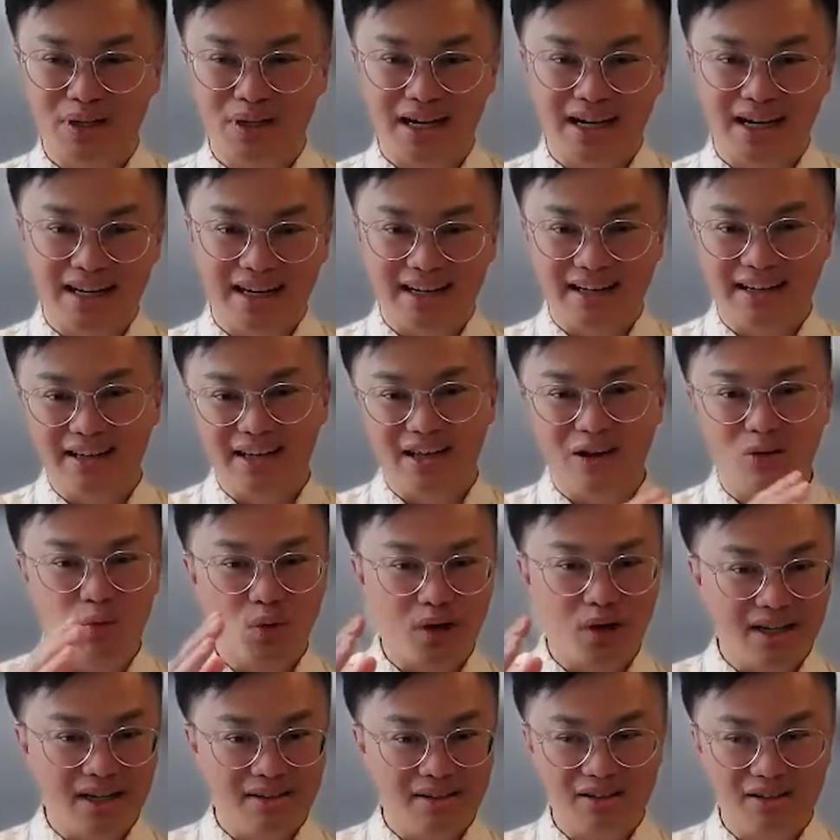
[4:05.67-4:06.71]
But
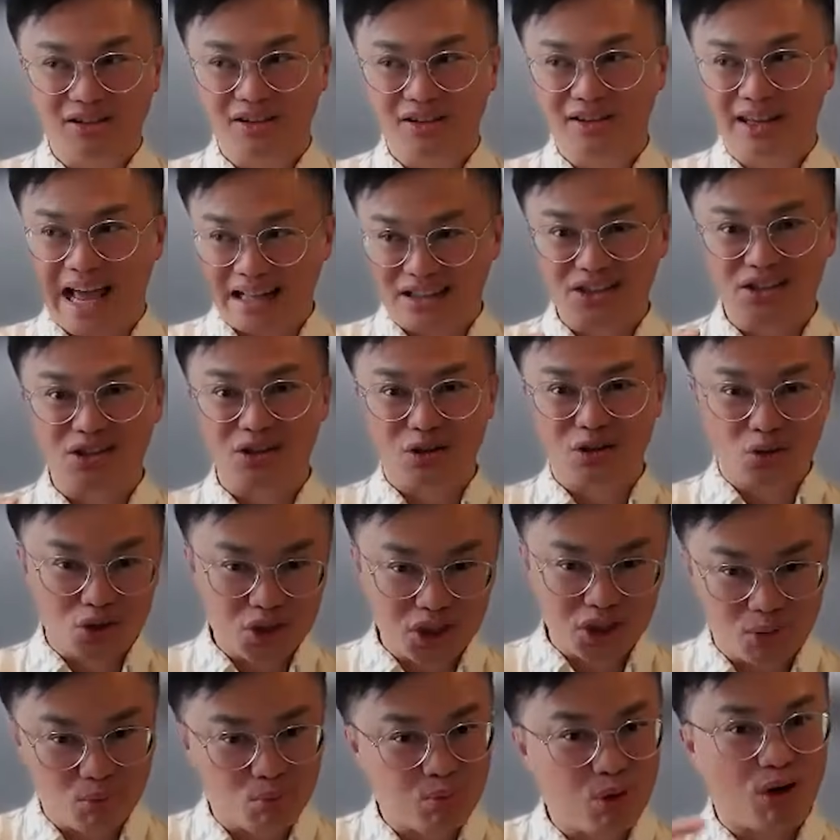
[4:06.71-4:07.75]
what that
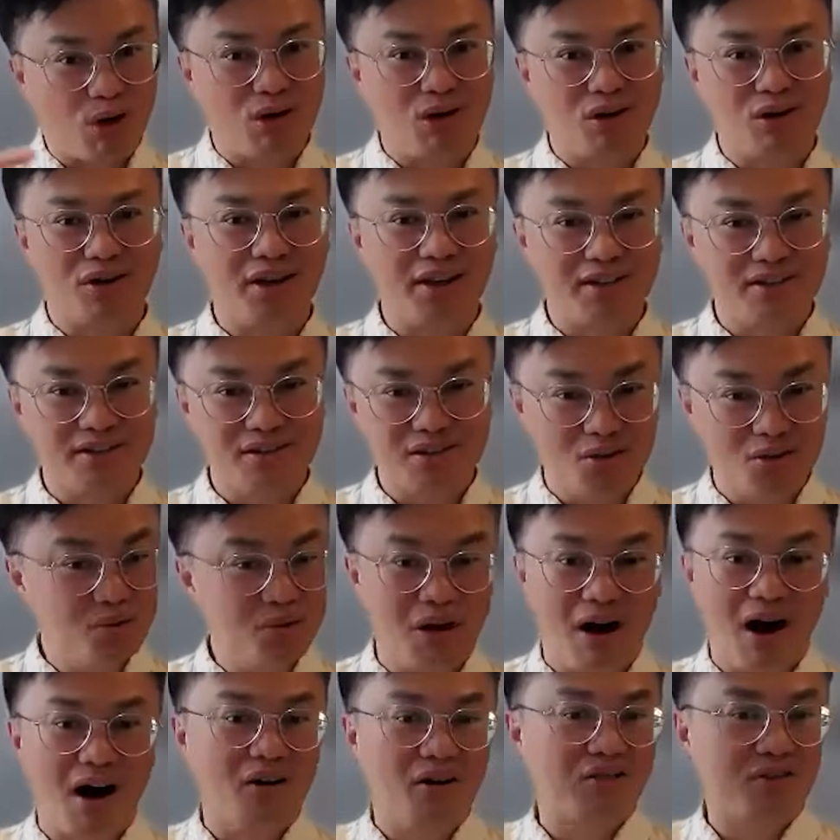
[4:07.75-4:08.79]
solution and partner can do
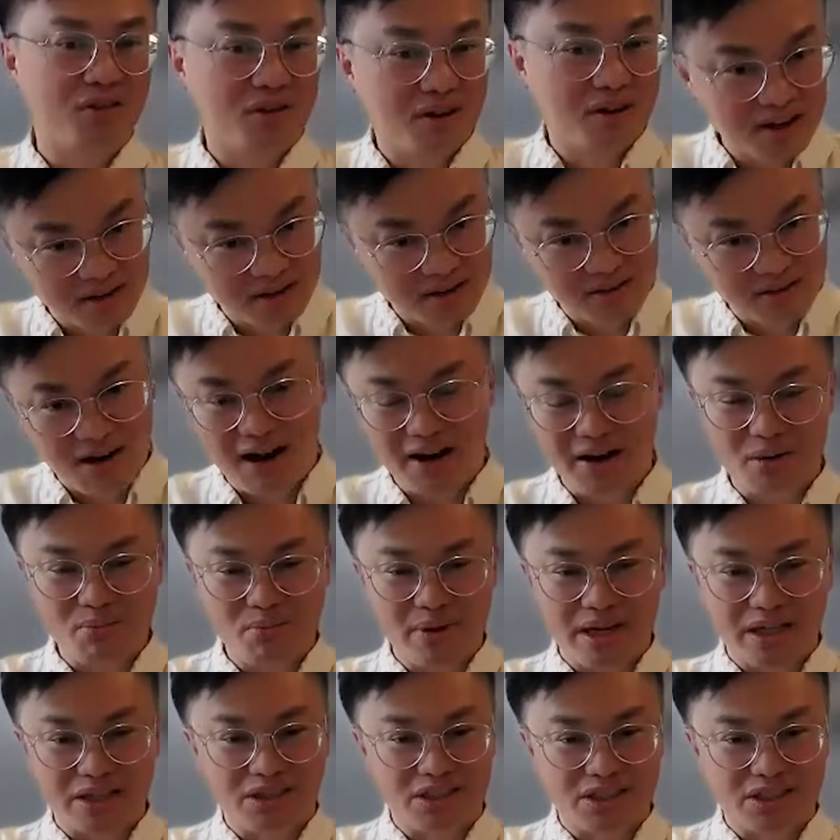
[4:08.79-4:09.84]
to offer other
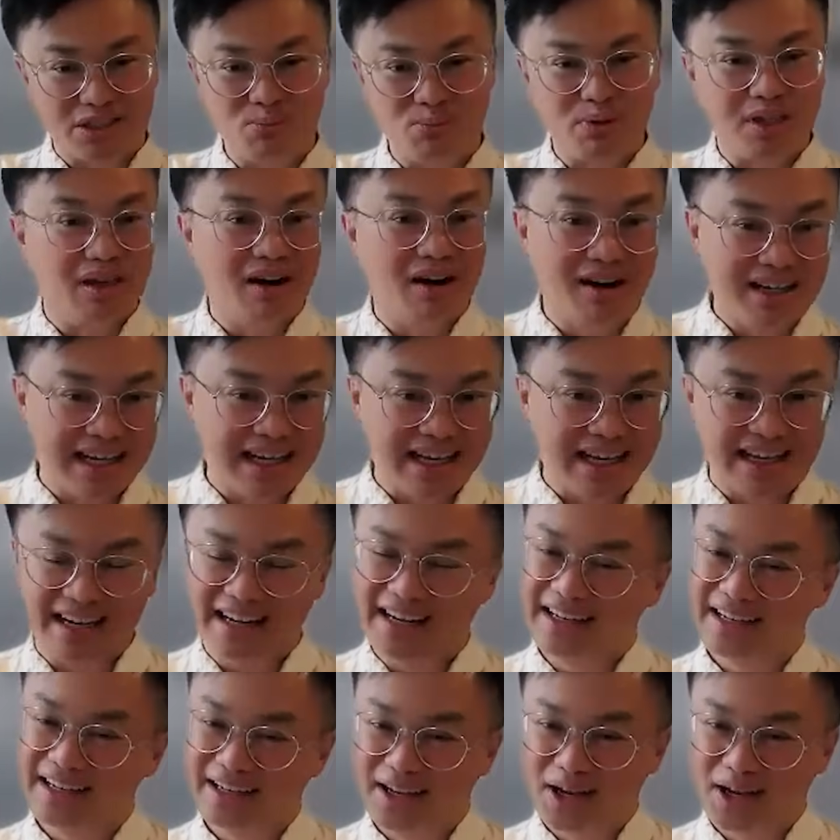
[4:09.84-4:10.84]
automations beyond it.